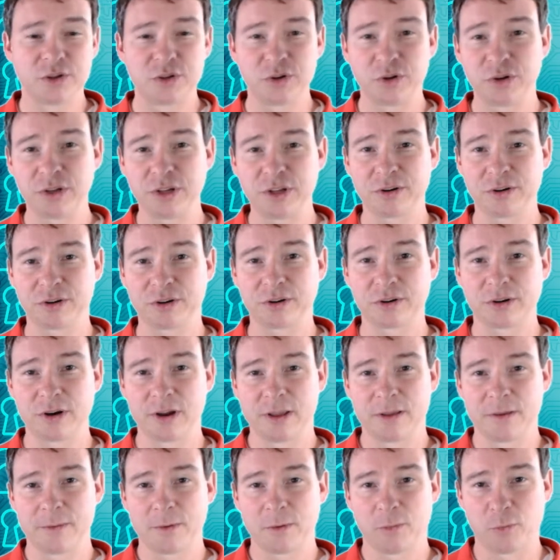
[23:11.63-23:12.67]
to your
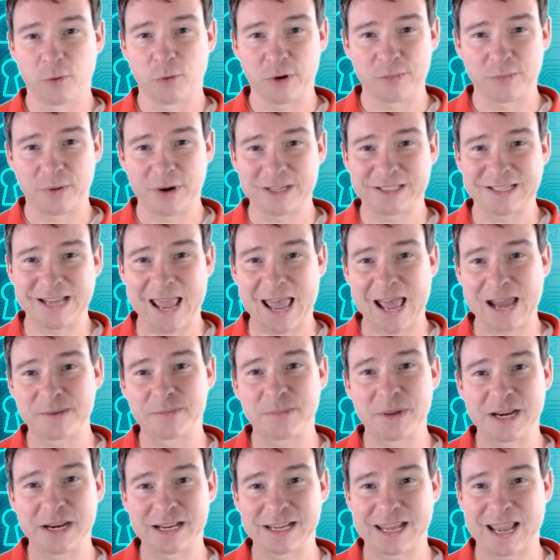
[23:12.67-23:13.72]
WordPress
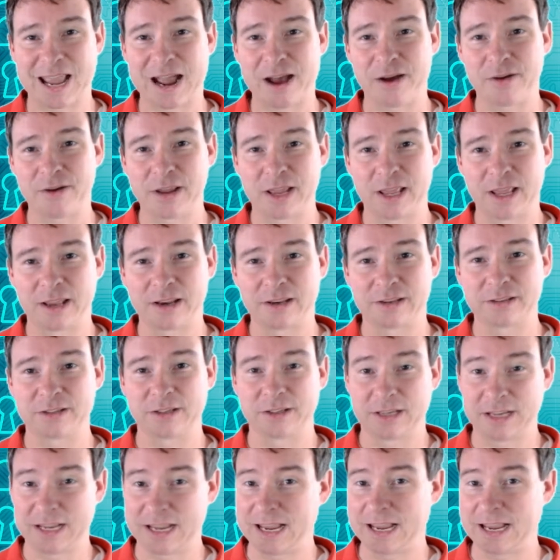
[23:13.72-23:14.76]
admin account, and
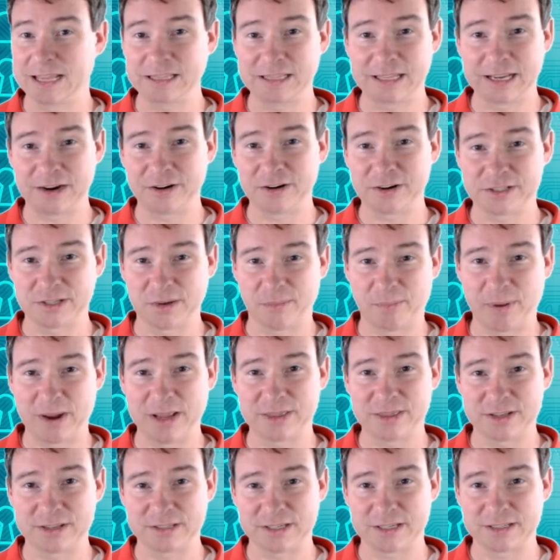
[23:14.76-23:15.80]
in there is a
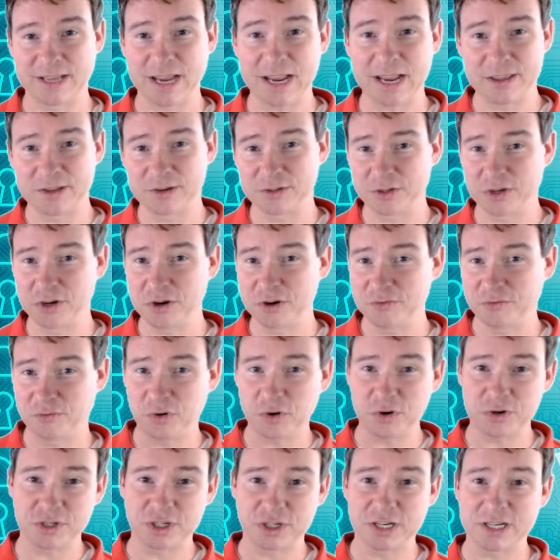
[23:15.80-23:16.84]
button that says, hey, there's a new
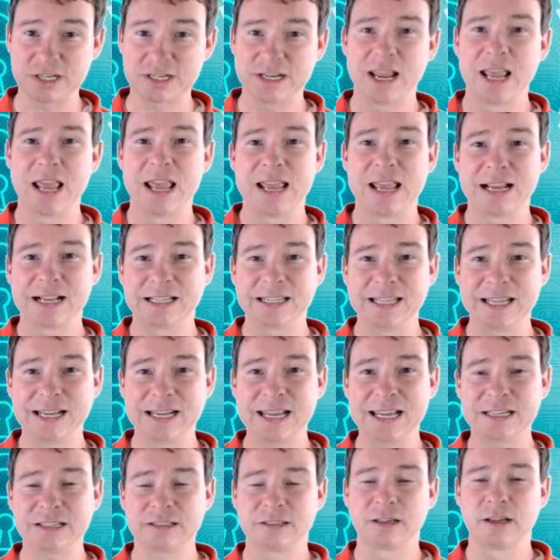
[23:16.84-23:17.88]
version. Click
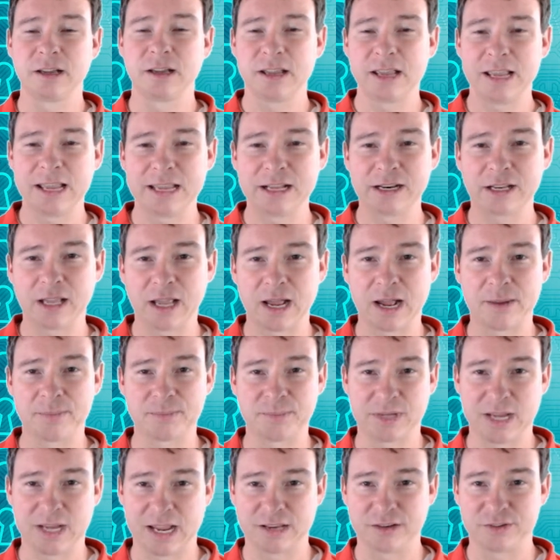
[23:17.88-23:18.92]
it, it'll
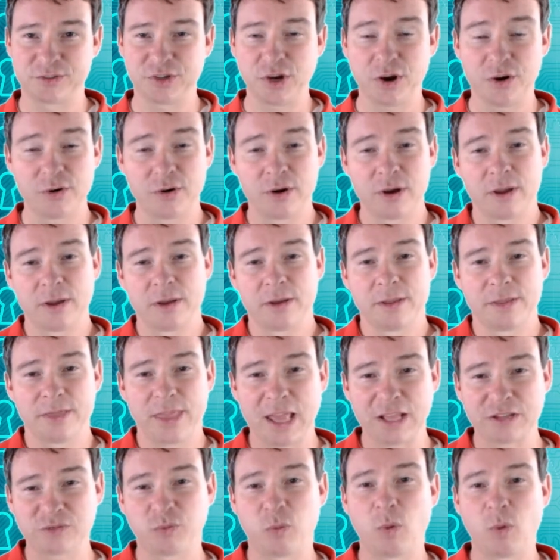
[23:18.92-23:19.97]
update. So
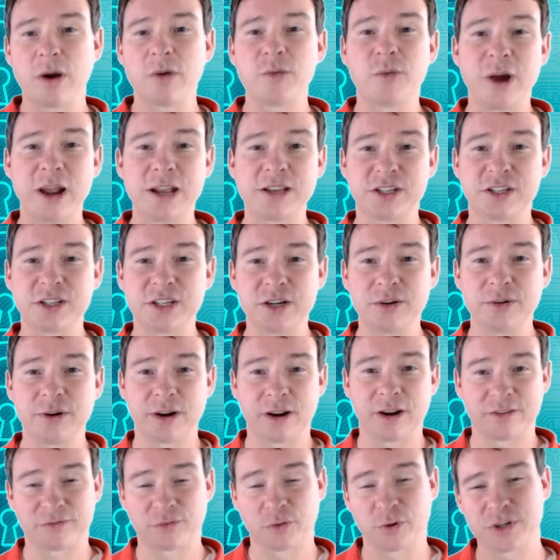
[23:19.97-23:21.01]
that's one way to do
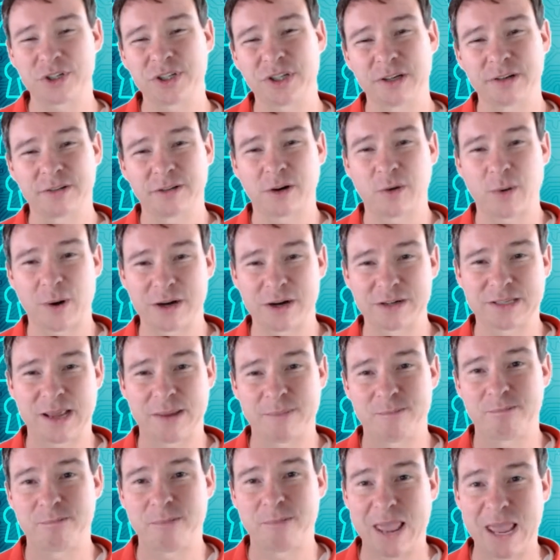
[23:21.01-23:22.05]
it. Unfortunately, it requires
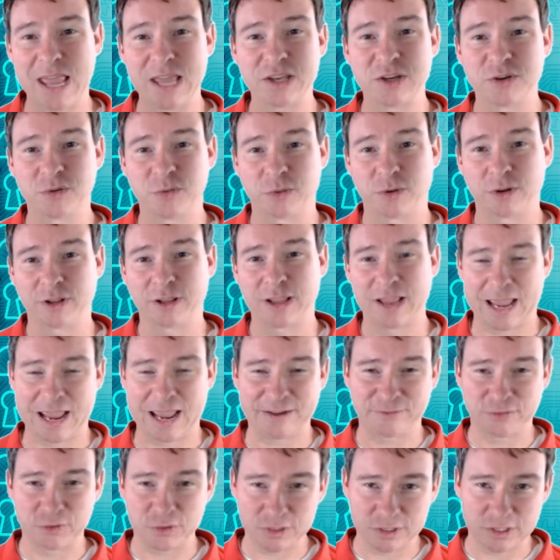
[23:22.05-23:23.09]
that manual
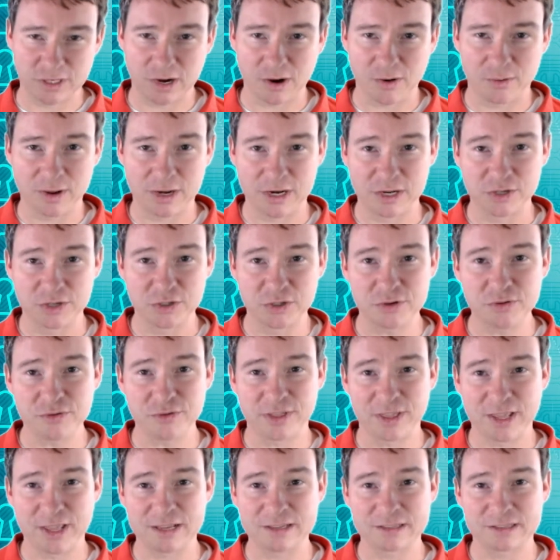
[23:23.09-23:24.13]
effort to go in and do
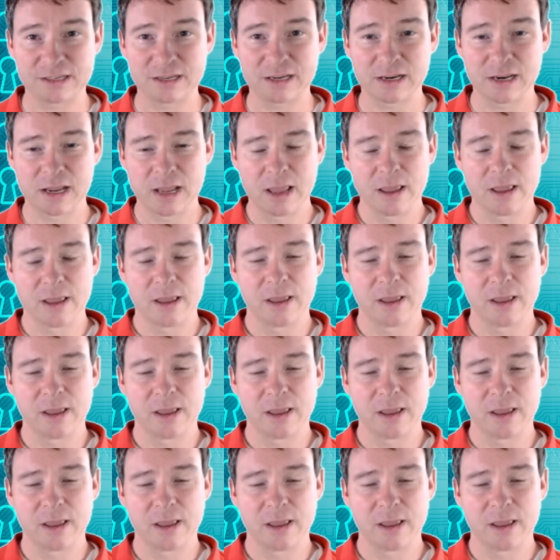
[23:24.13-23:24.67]
this. And